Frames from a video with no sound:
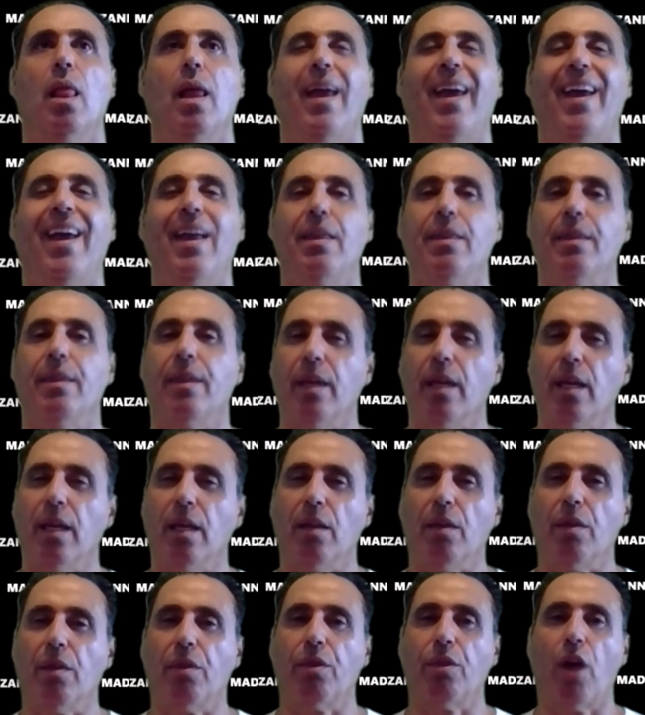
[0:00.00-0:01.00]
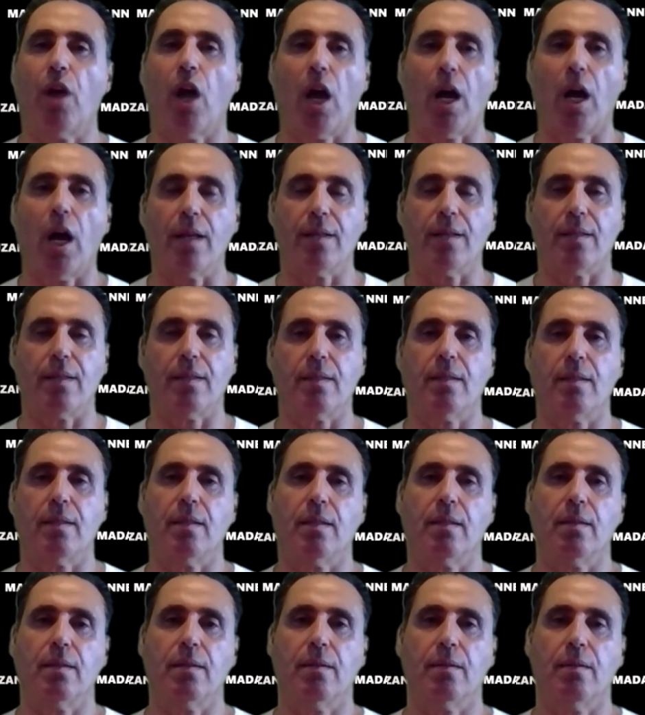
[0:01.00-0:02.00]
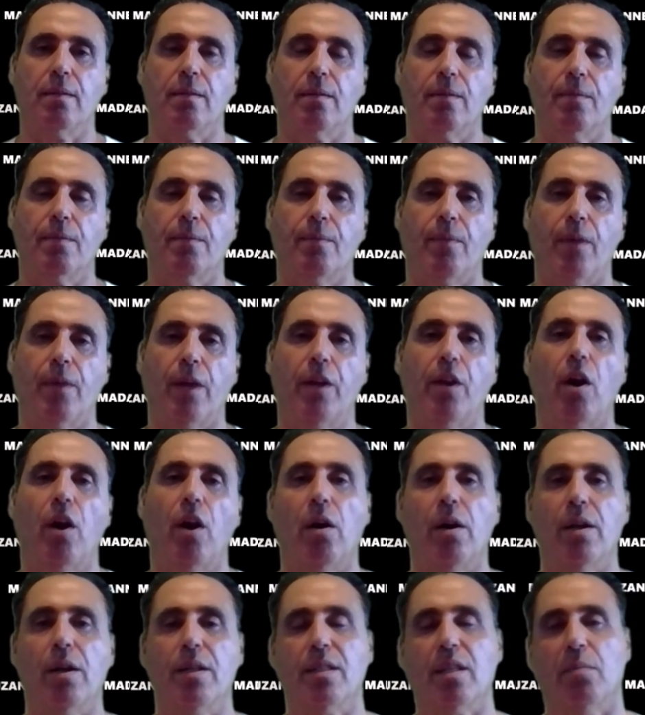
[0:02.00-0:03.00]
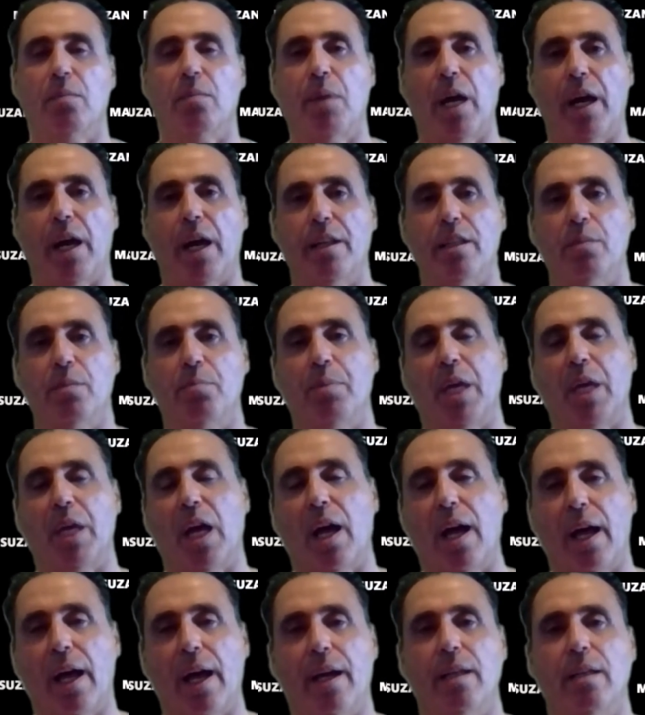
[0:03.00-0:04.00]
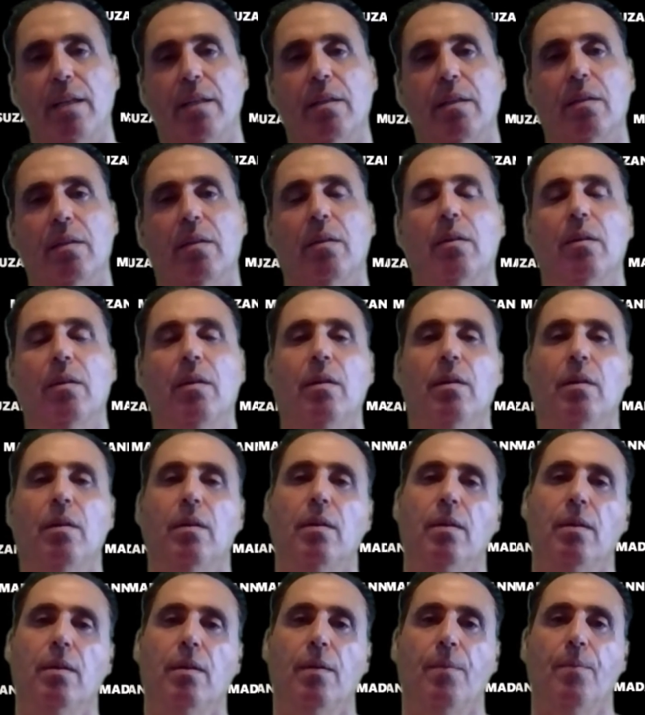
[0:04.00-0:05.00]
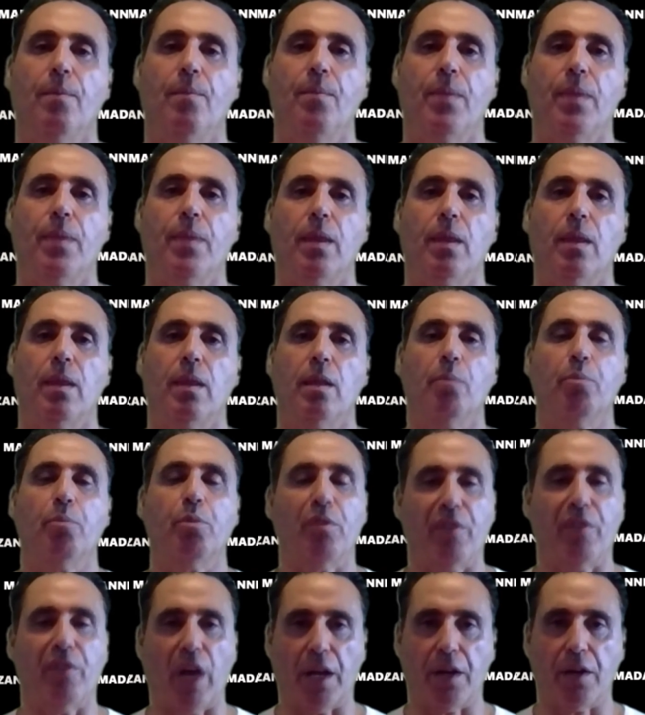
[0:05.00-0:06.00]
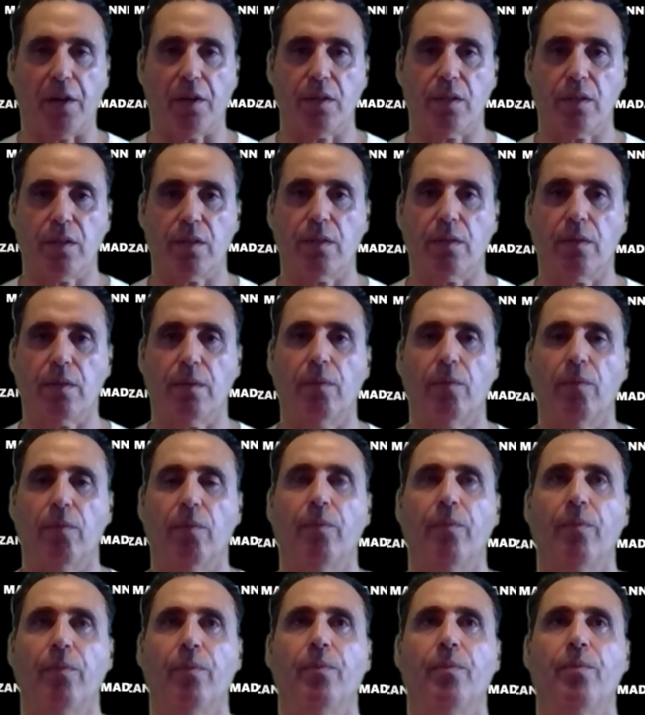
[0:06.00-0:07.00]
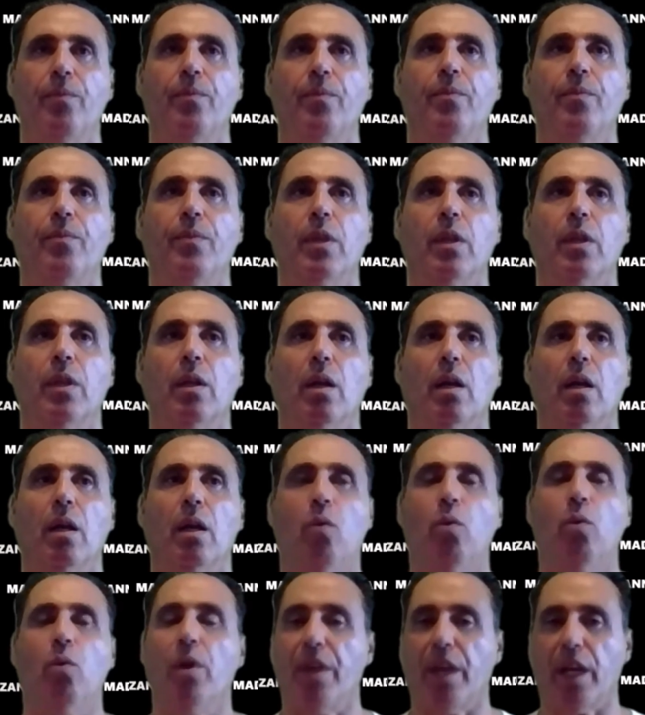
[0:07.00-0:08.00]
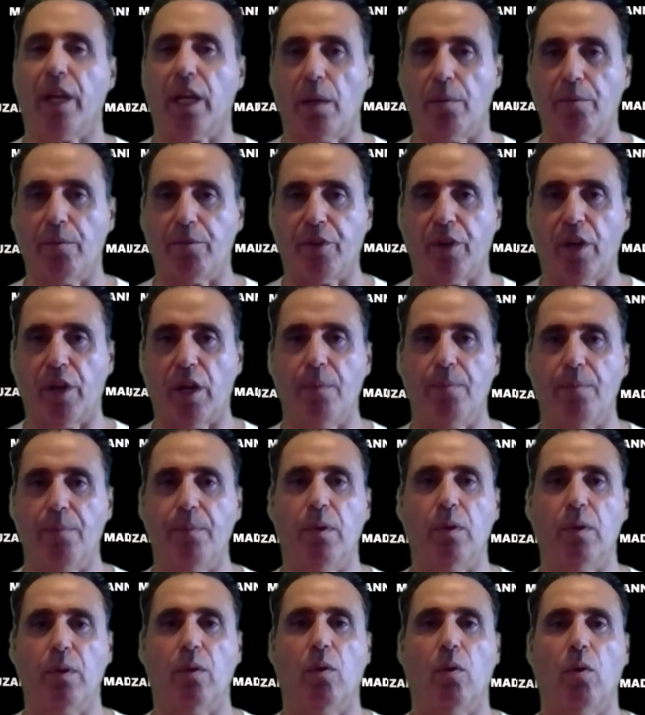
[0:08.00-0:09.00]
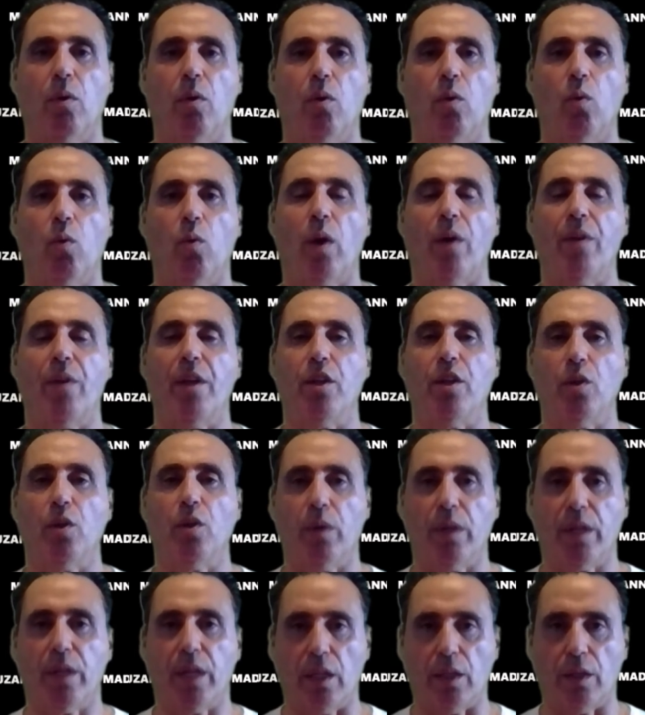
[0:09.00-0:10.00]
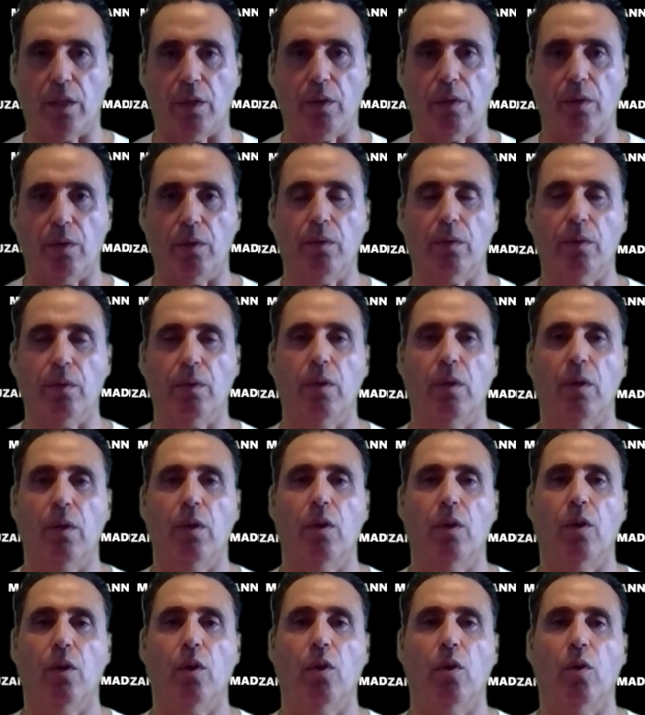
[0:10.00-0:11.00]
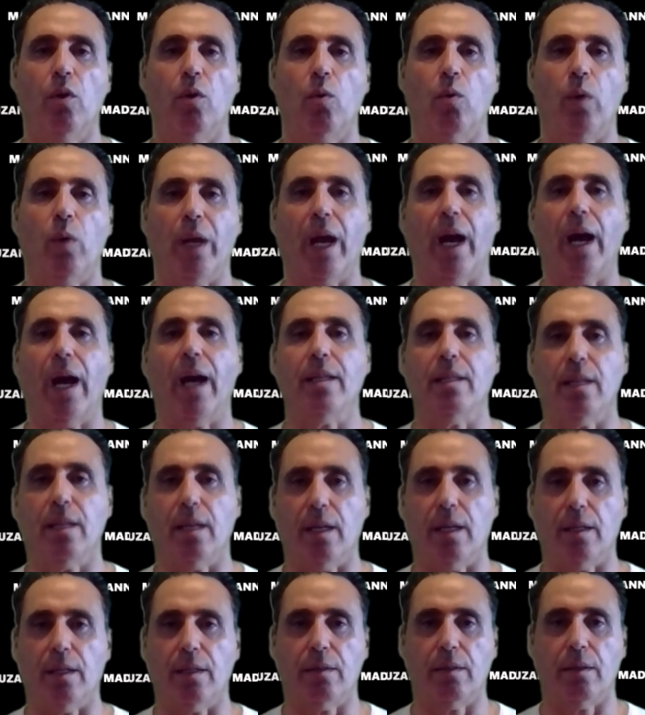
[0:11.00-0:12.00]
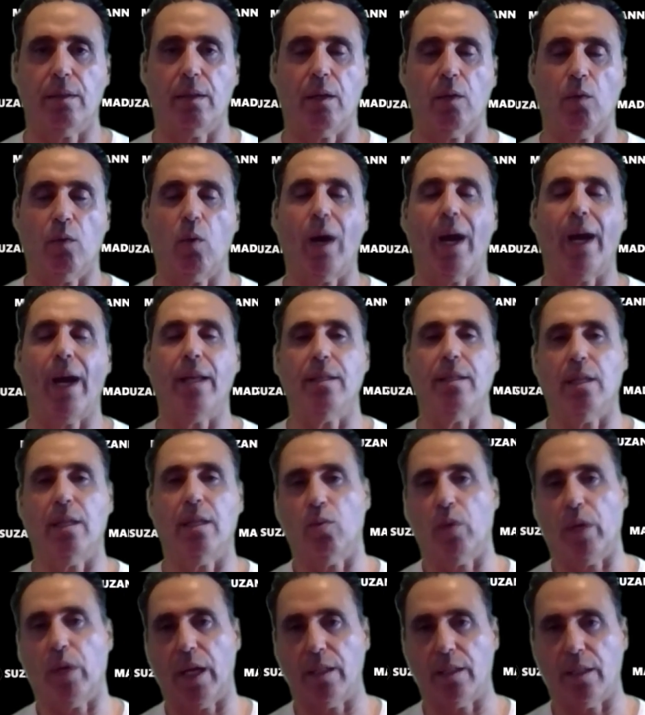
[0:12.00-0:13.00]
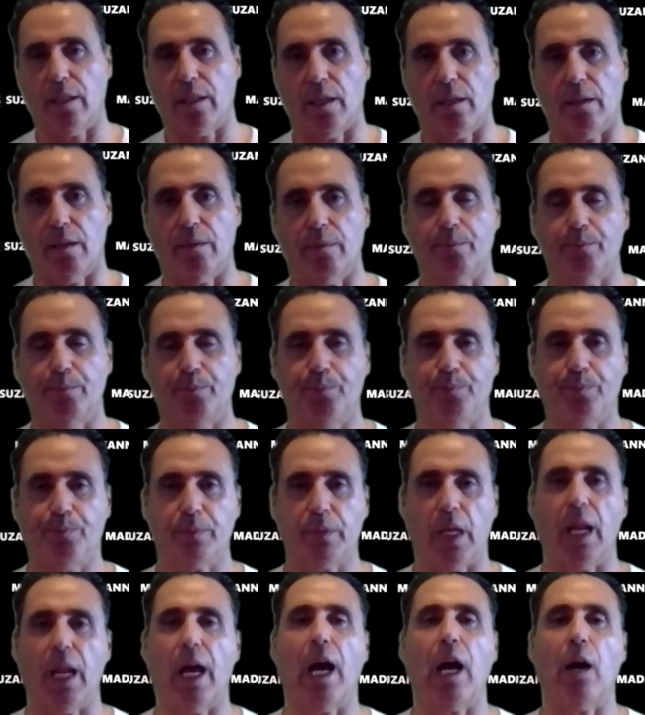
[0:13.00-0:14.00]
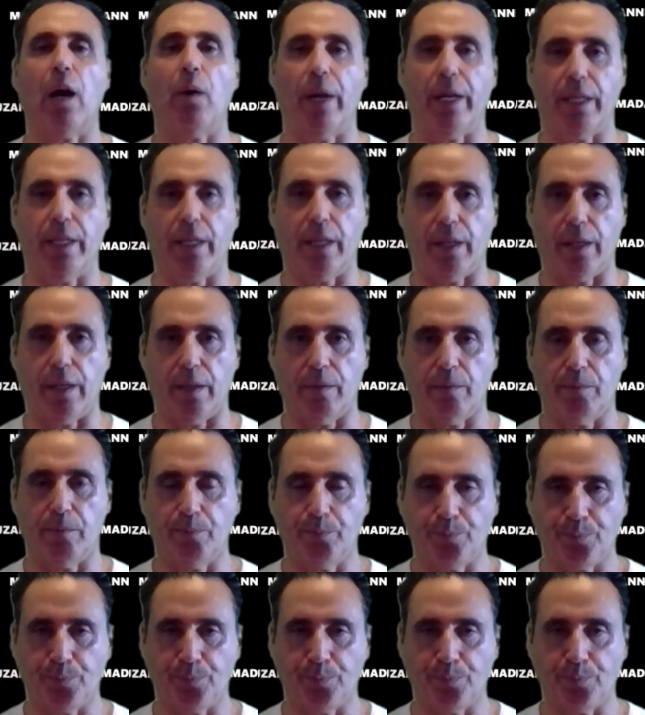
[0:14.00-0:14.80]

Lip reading: and the thoughts and hearts and minds behind the providers. Where they come from, why they do what they do, what I did, and why I did what I did, and how I did it.